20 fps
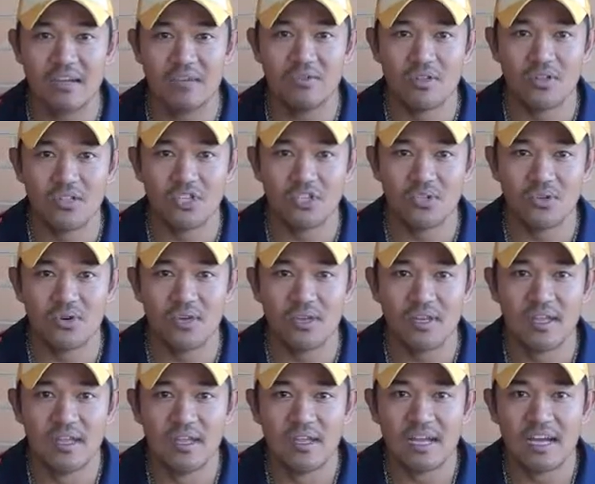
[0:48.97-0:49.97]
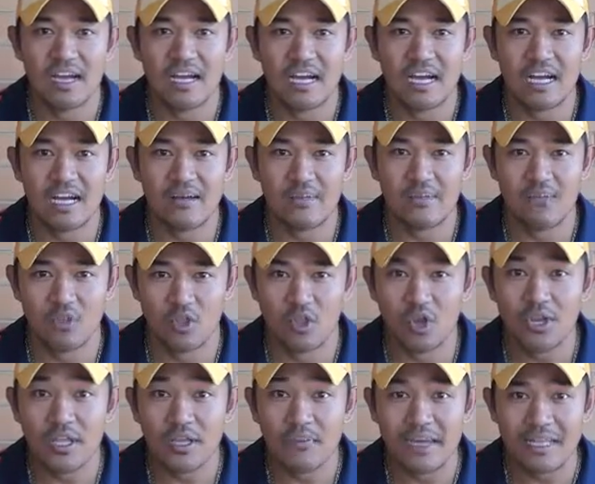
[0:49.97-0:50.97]
Really enjoy it.
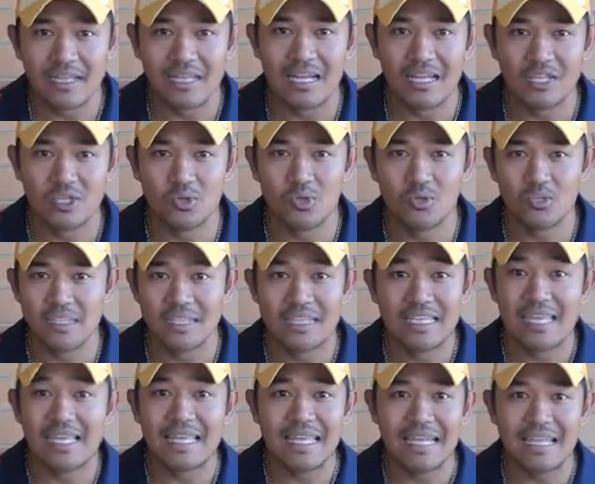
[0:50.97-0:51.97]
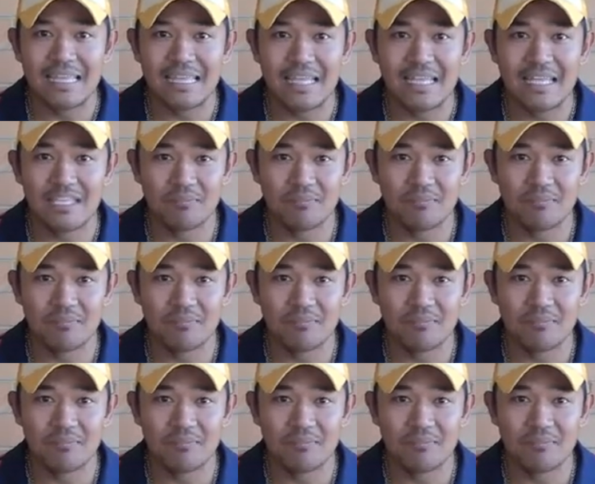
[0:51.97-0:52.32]
Learning about the outdoors and getting out there.